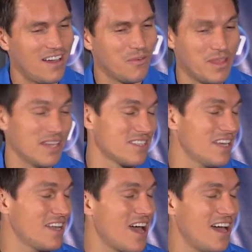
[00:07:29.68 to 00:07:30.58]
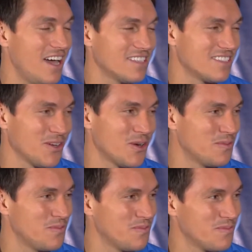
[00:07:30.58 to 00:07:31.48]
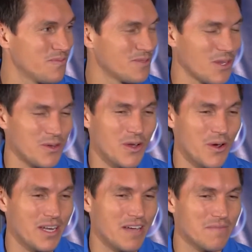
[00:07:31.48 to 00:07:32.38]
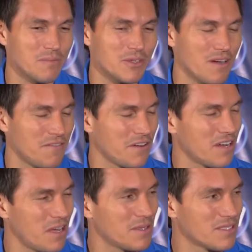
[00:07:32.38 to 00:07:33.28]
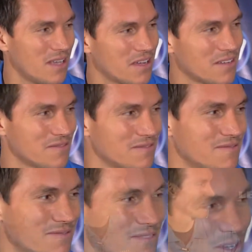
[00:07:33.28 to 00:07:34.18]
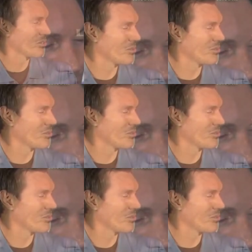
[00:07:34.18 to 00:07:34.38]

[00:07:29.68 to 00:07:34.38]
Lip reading: With that said, I still don't know, and I'm sure I'll figure it out as I go